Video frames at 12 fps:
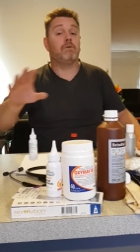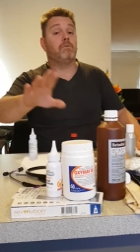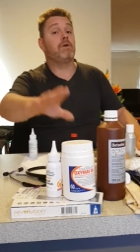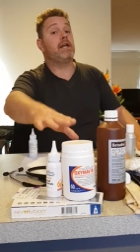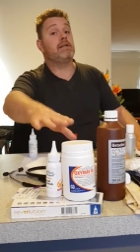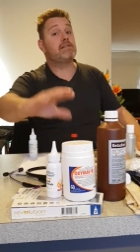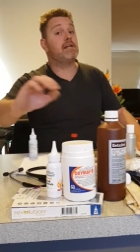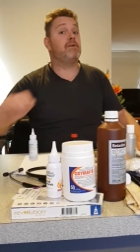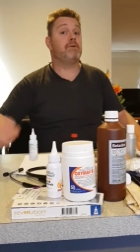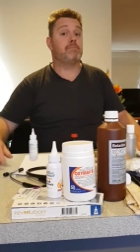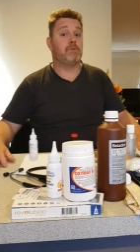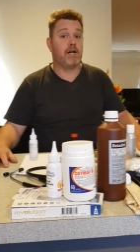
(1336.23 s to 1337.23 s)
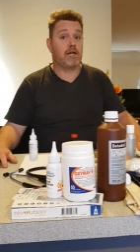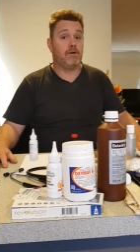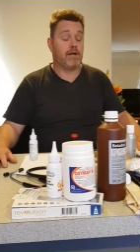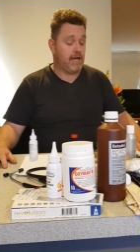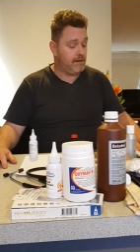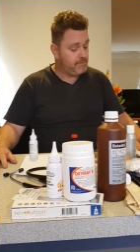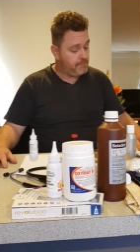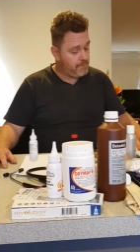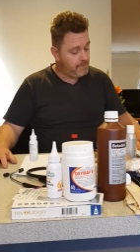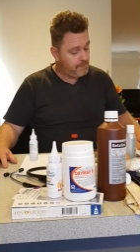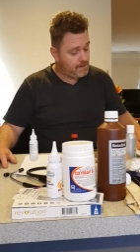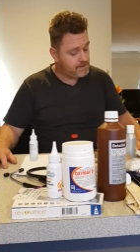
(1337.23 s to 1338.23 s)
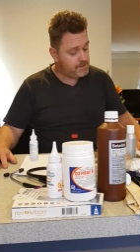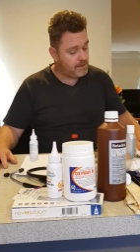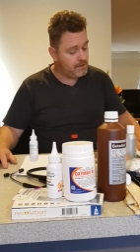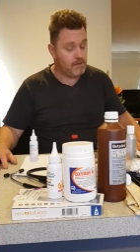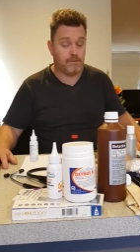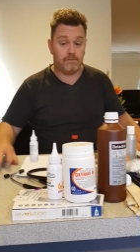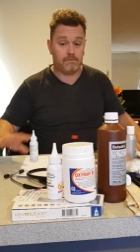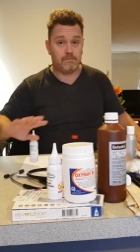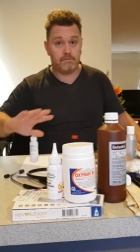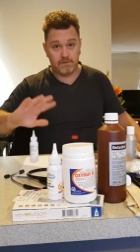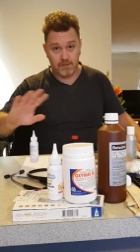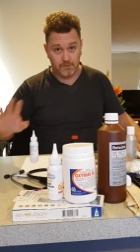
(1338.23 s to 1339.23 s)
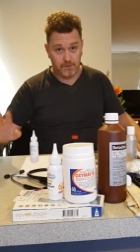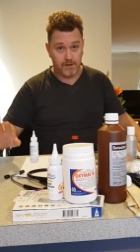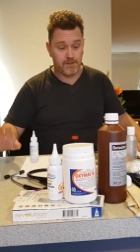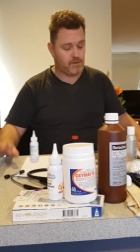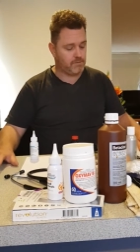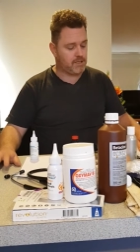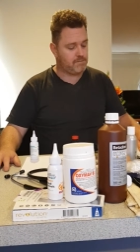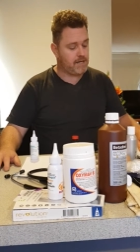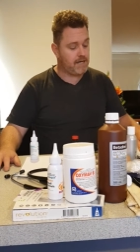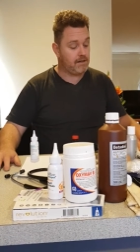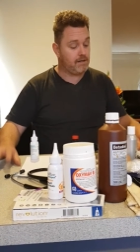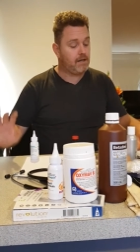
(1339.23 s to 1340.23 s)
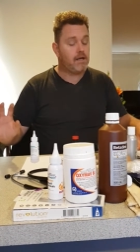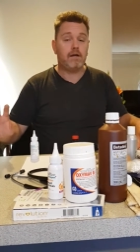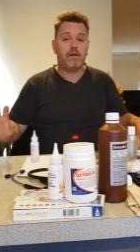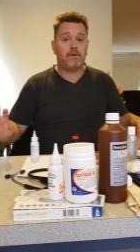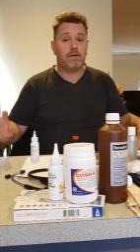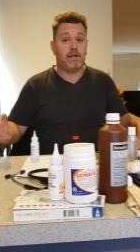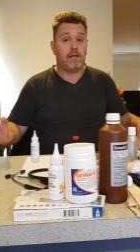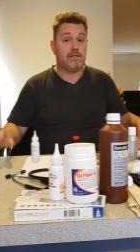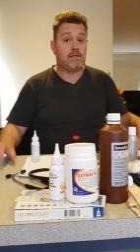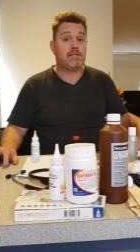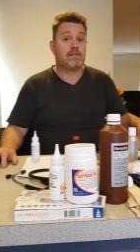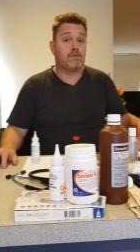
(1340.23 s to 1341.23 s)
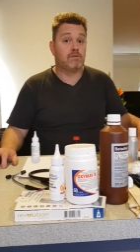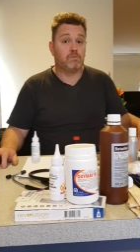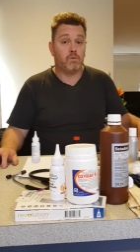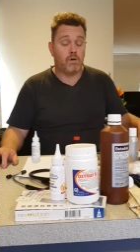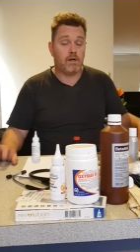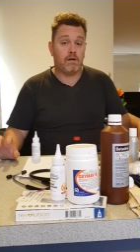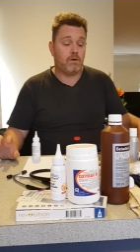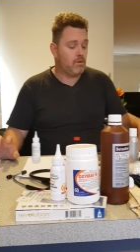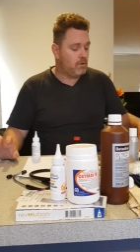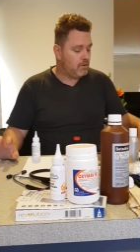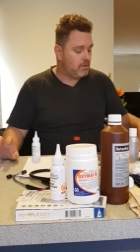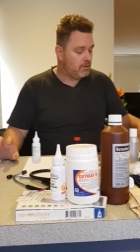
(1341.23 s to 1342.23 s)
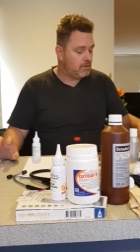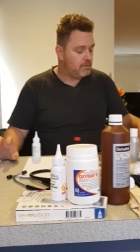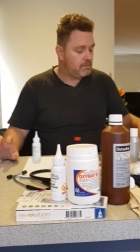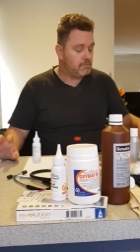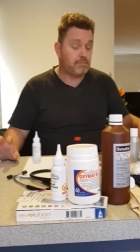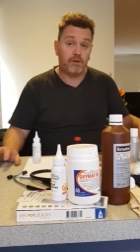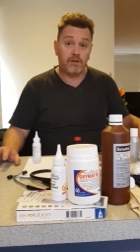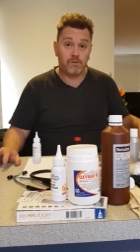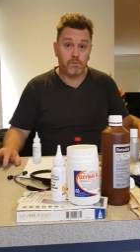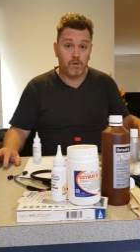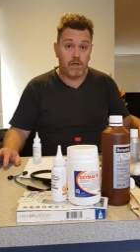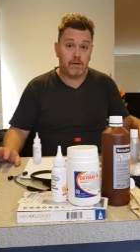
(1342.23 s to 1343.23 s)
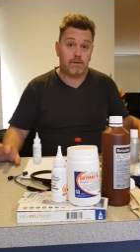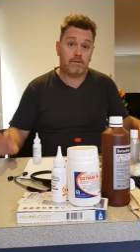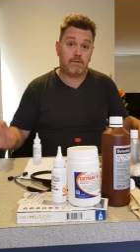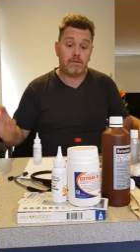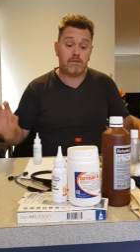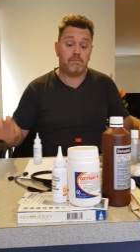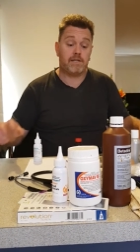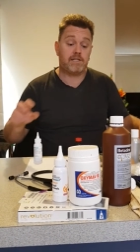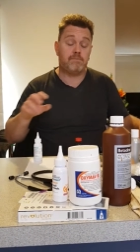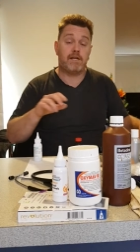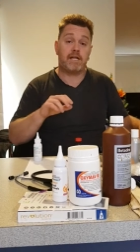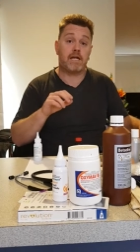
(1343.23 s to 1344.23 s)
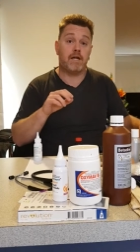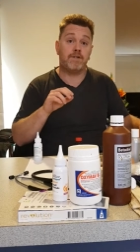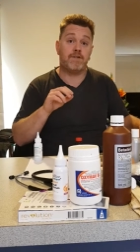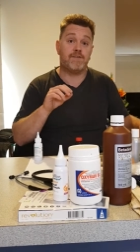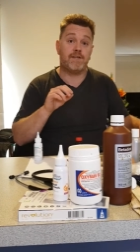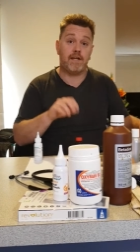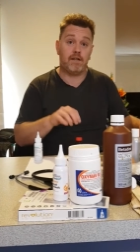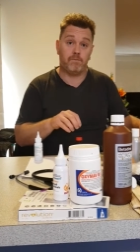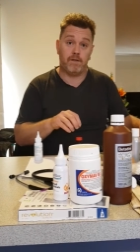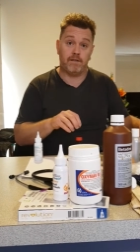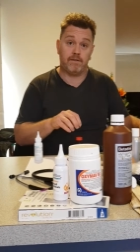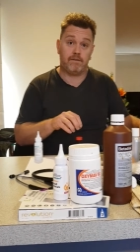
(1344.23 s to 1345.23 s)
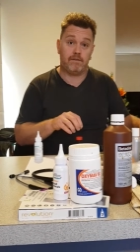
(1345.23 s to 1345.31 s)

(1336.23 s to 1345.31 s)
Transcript: We'll get into that with Myco again, so don't worry too much about it. You need distilled water or boiled water to mix your medications in with.